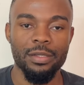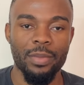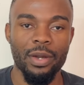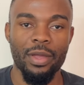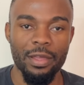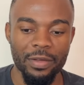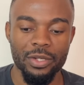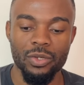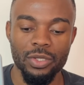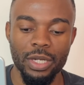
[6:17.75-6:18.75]
but however it
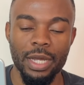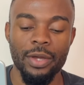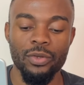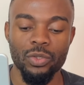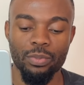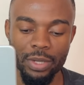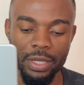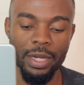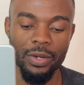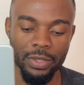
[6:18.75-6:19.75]
will actually allow you to pull it
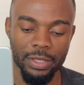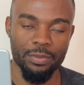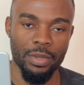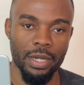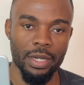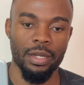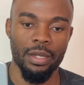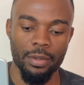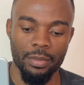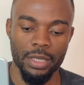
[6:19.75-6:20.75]
out it's a bit harder
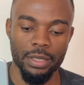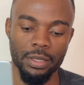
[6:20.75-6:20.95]
but